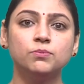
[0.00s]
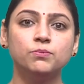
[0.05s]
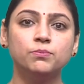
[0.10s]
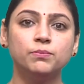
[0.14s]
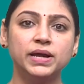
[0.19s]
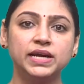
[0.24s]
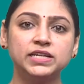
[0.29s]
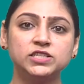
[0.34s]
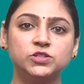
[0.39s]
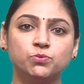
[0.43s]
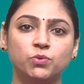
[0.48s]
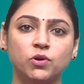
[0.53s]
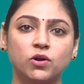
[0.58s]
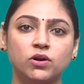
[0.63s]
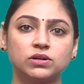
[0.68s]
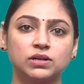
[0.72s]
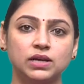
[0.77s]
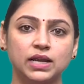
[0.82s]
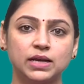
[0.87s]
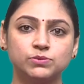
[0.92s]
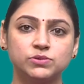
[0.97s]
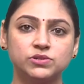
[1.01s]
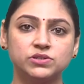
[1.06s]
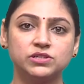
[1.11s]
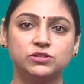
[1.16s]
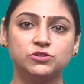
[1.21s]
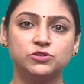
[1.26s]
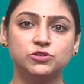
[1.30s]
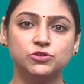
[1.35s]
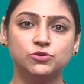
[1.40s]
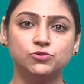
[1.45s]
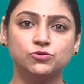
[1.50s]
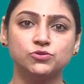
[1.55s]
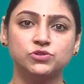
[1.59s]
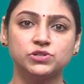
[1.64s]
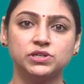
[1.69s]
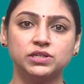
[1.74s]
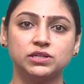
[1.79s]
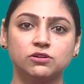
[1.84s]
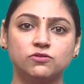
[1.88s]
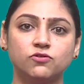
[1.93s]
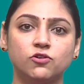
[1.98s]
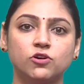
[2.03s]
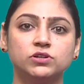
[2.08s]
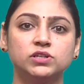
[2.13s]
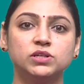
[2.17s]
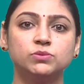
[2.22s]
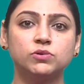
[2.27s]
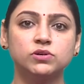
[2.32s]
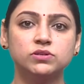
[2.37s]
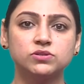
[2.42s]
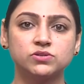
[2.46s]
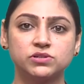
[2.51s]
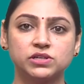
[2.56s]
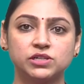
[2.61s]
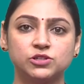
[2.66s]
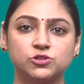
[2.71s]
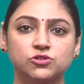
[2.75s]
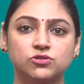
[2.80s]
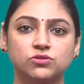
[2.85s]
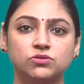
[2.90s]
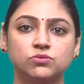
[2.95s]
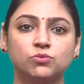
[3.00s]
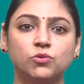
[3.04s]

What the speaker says: Matplot library is used here for demonstration,